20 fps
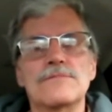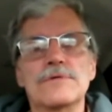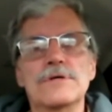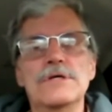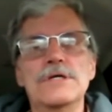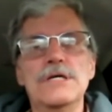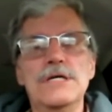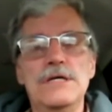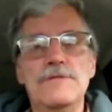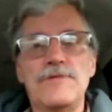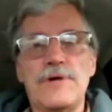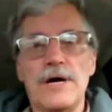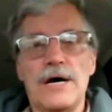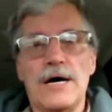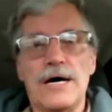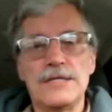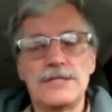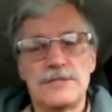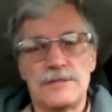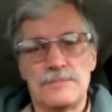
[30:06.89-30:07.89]
We've
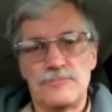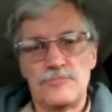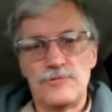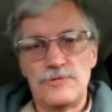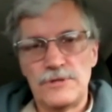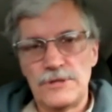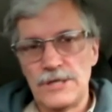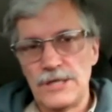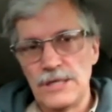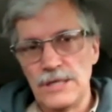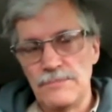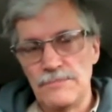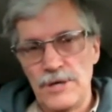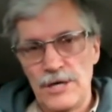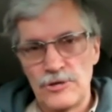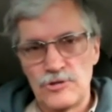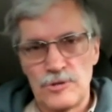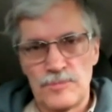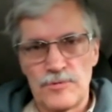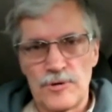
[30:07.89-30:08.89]
got some really
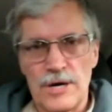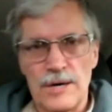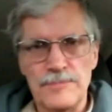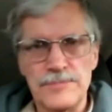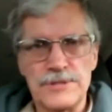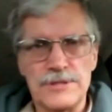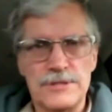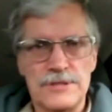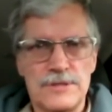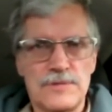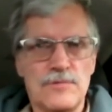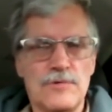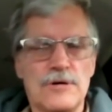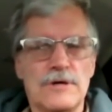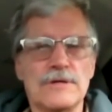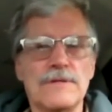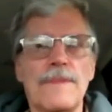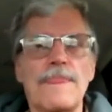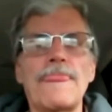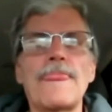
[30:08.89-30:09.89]
major problems in this
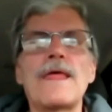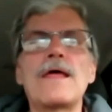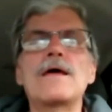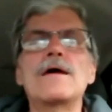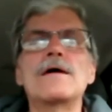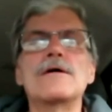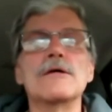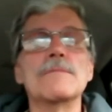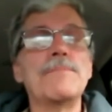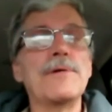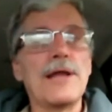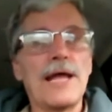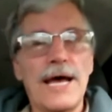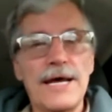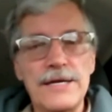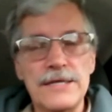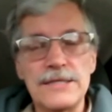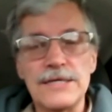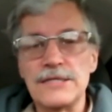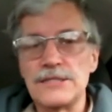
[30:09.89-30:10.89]
world. The
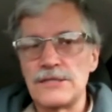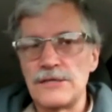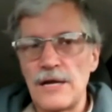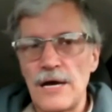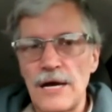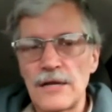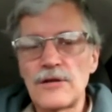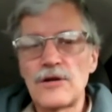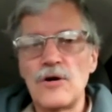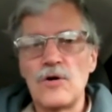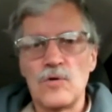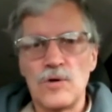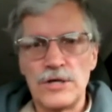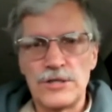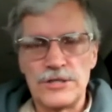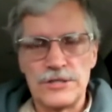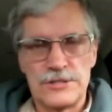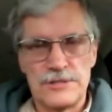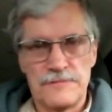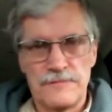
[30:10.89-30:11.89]
planet is not
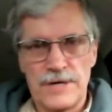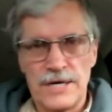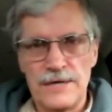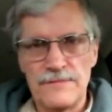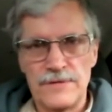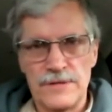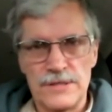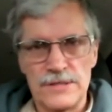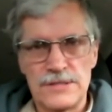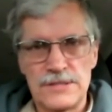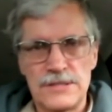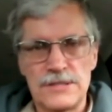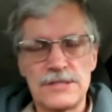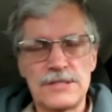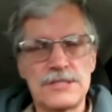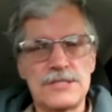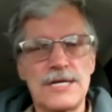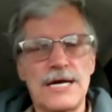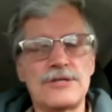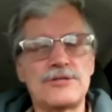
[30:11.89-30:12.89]
going to survive this. This
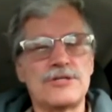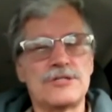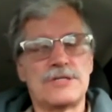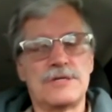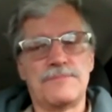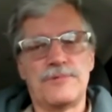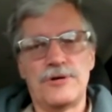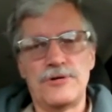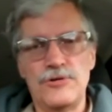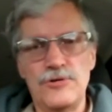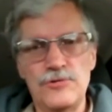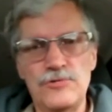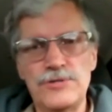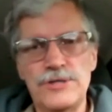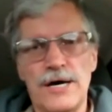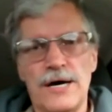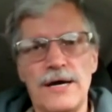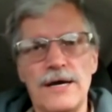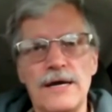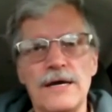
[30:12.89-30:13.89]
is not just about you
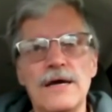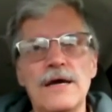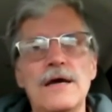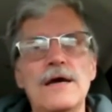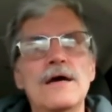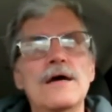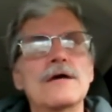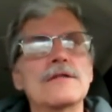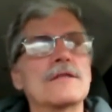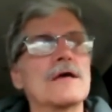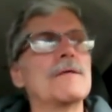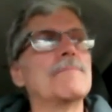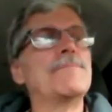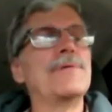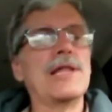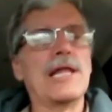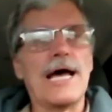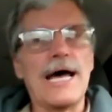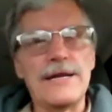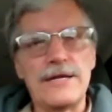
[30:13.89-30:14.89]
dying. The
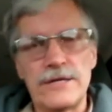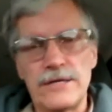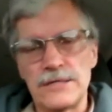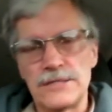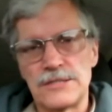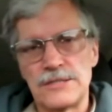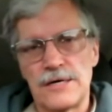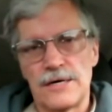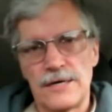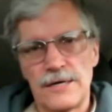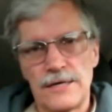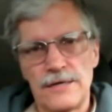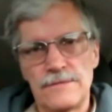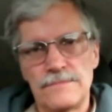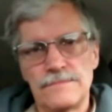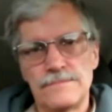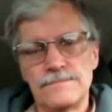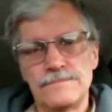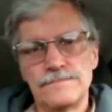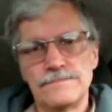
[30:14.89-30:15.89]
planet is dying.
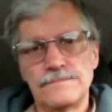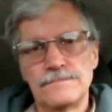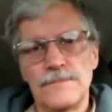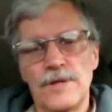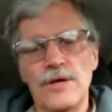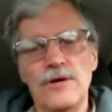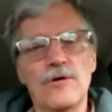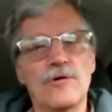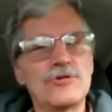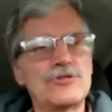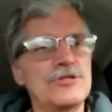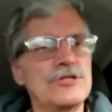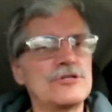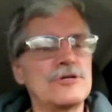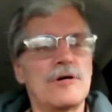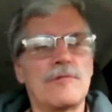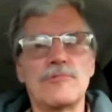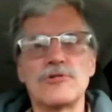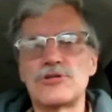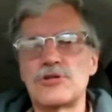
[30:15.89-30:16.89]
The
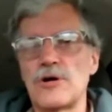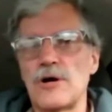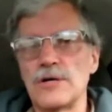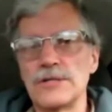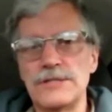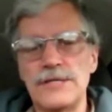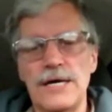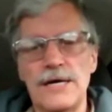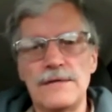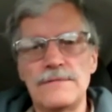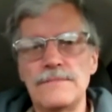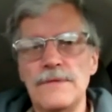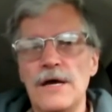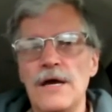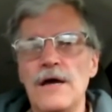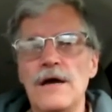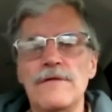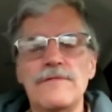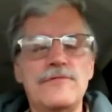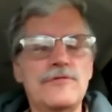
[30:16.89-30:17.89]
oceans are almost all dead.
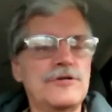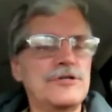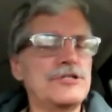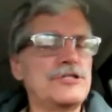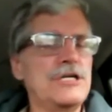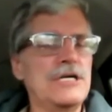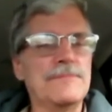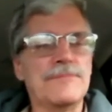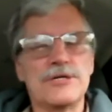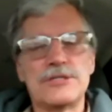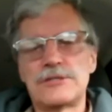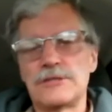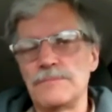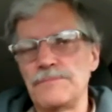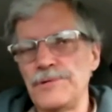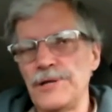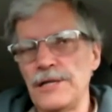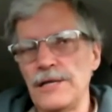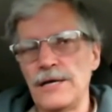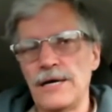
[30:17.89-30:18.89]
Fukushima is
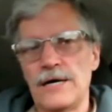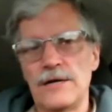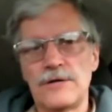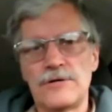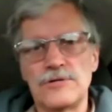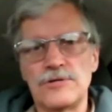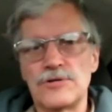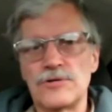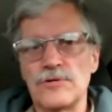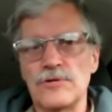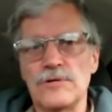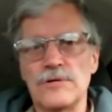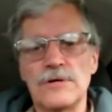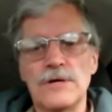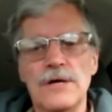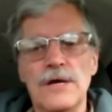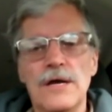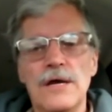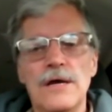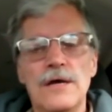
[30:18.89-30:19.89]
completely out of control.